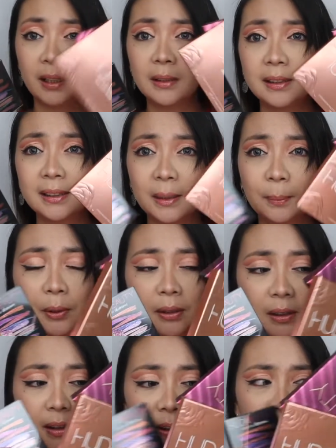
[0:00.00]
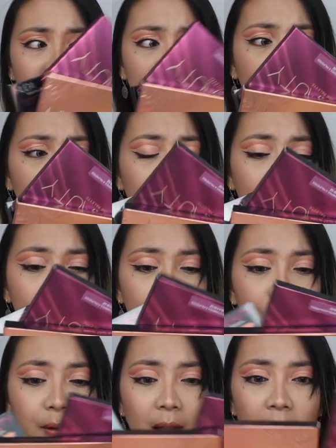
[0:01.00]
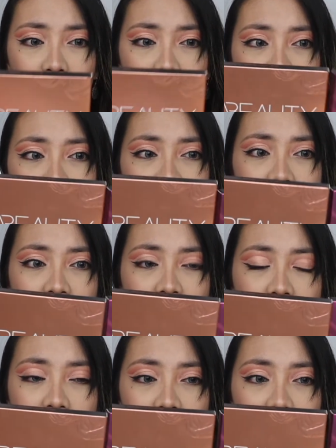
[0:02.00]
I'm just gonna put this 2 down, but these are